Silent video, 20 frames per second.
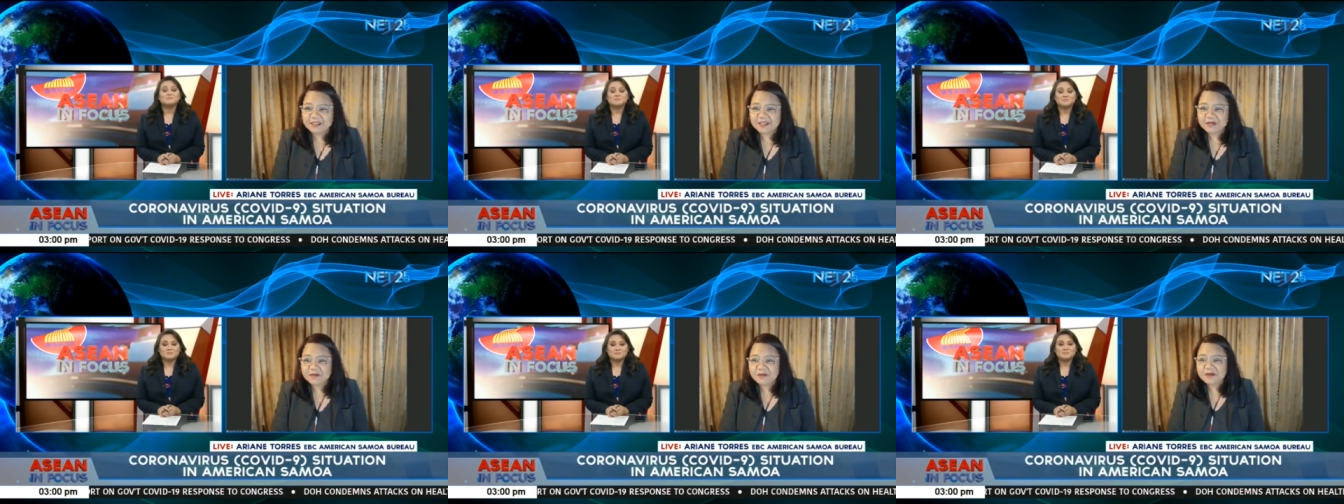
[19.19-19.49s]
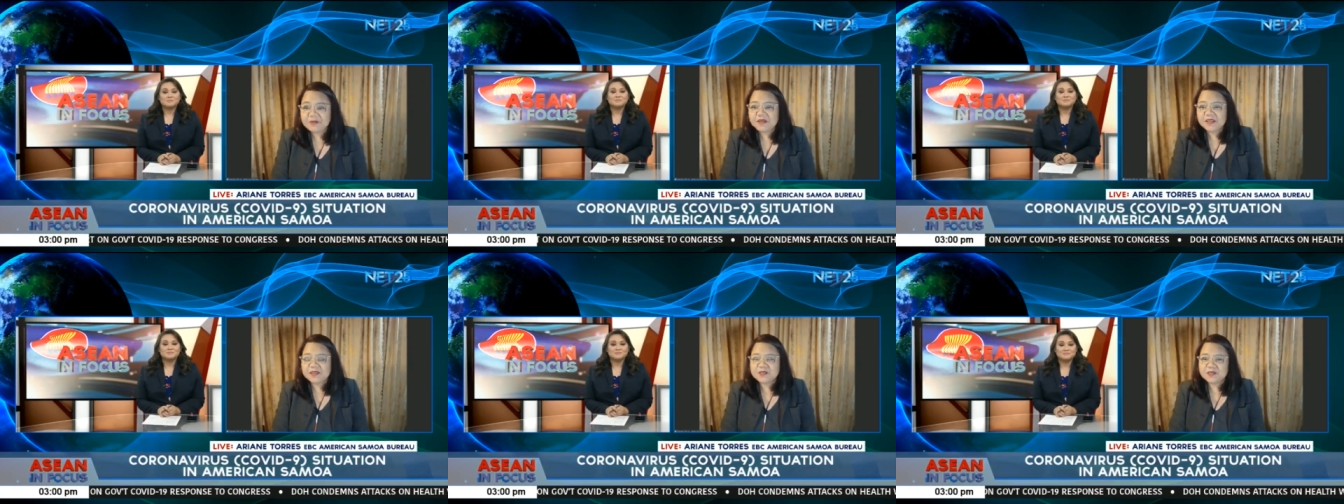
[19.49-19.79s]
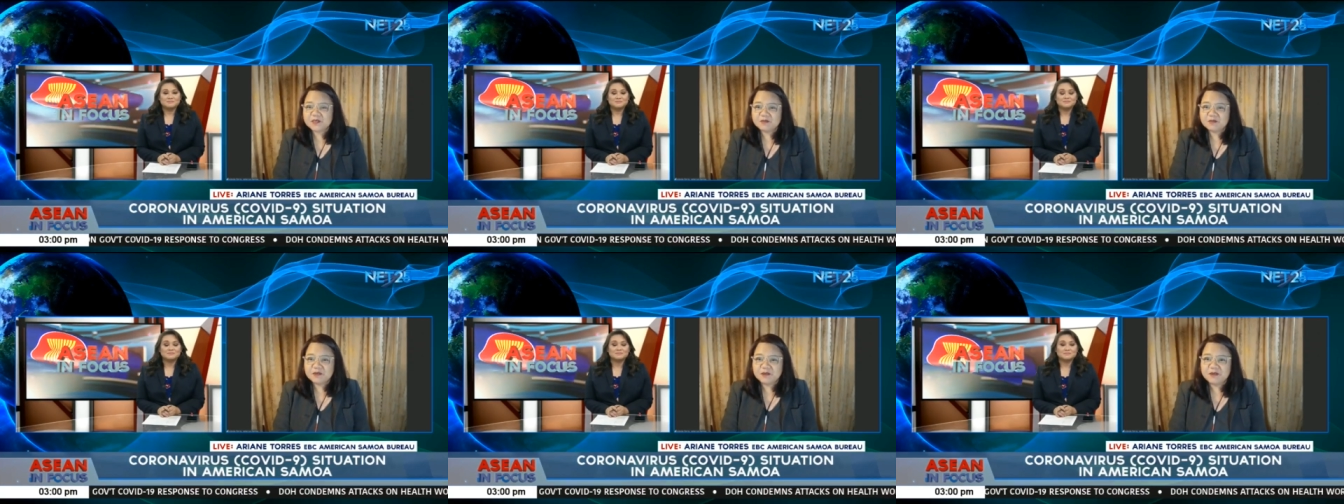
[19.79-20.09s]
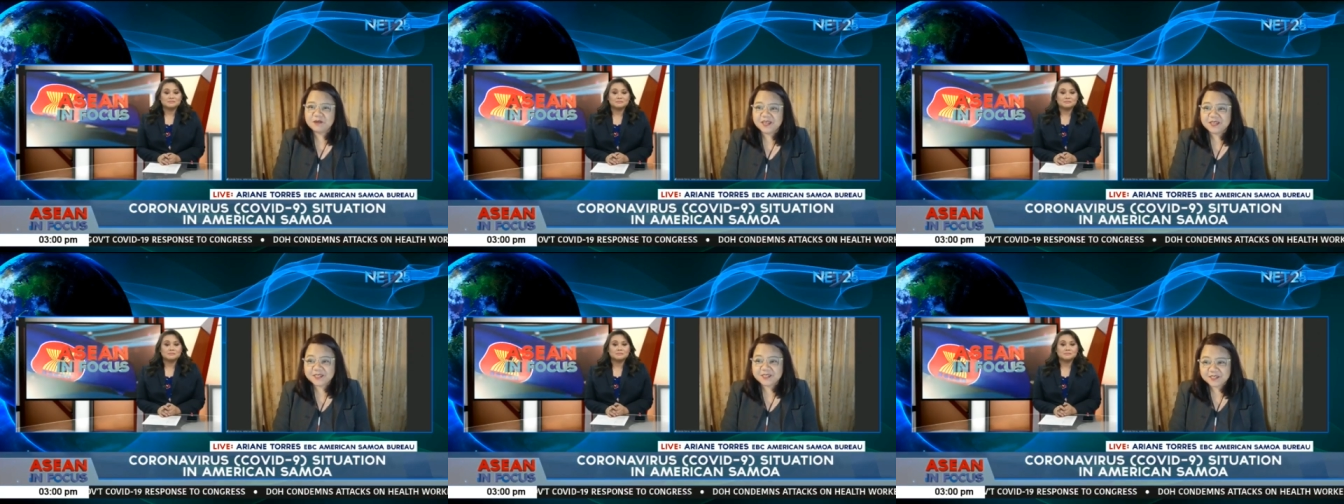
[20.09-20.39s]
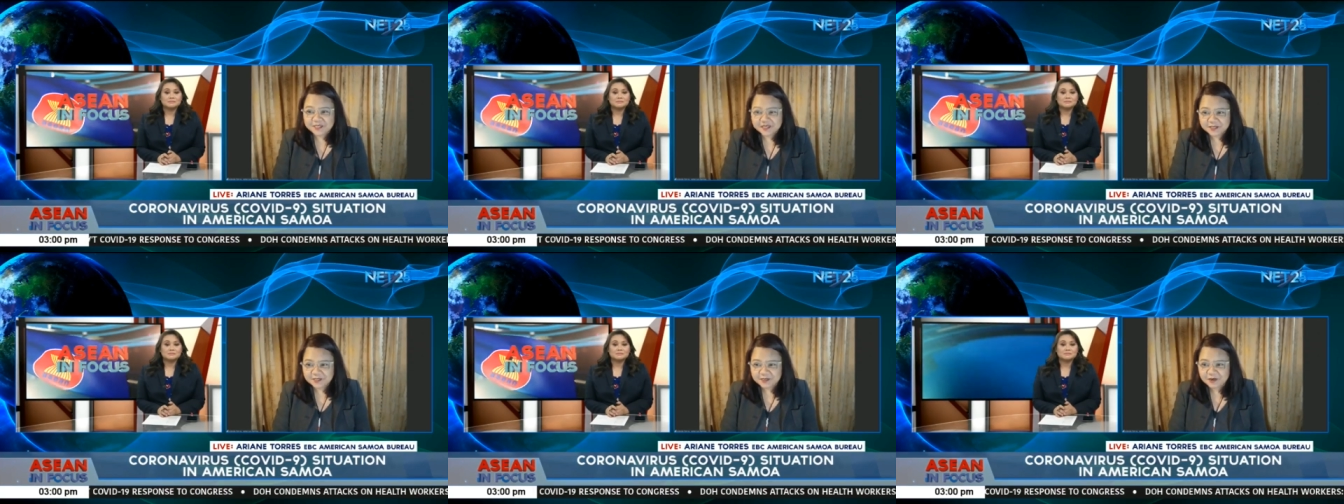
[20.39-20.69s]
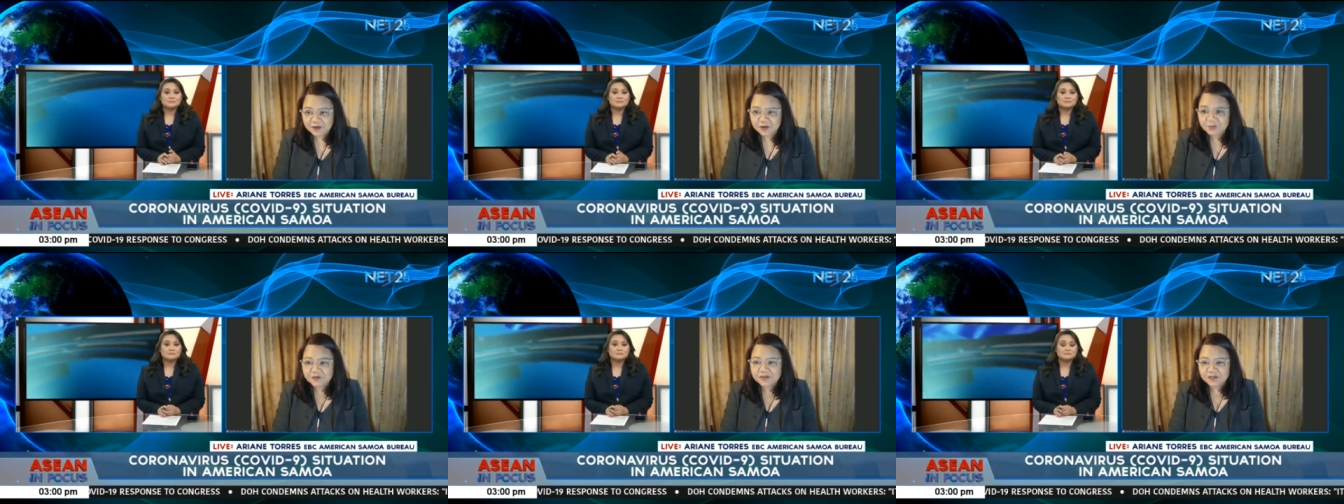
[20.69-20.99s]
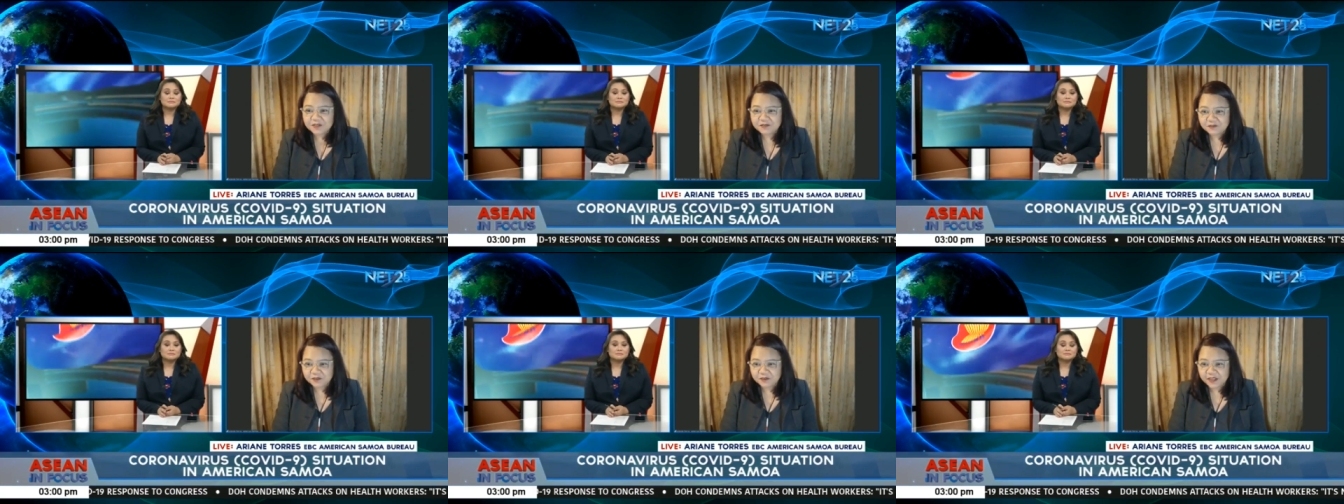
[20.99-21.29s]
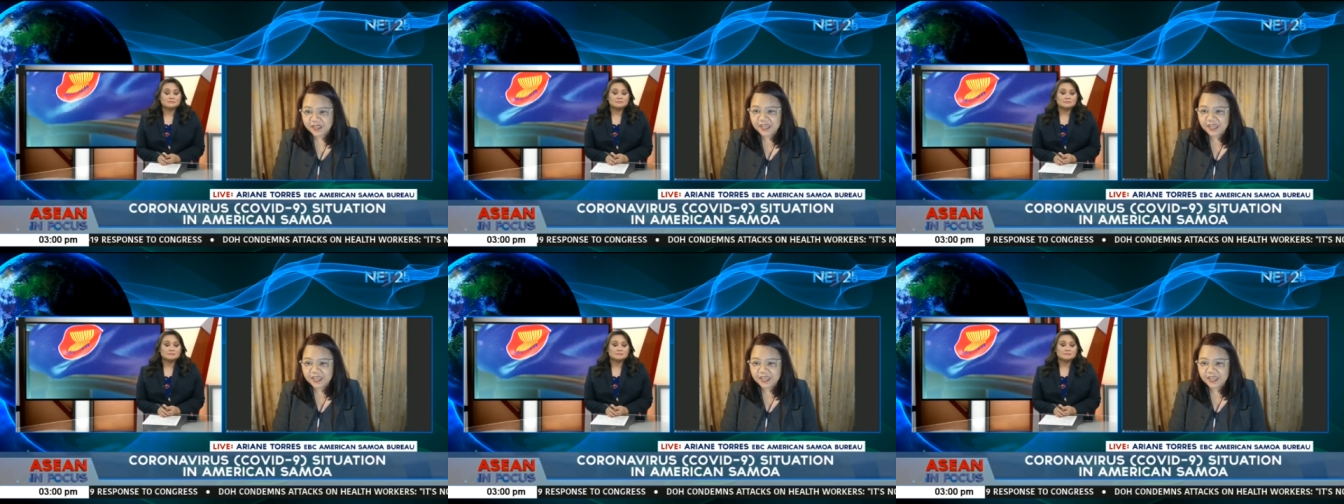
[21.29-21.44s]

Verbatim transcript: American Samoa is still COVID free.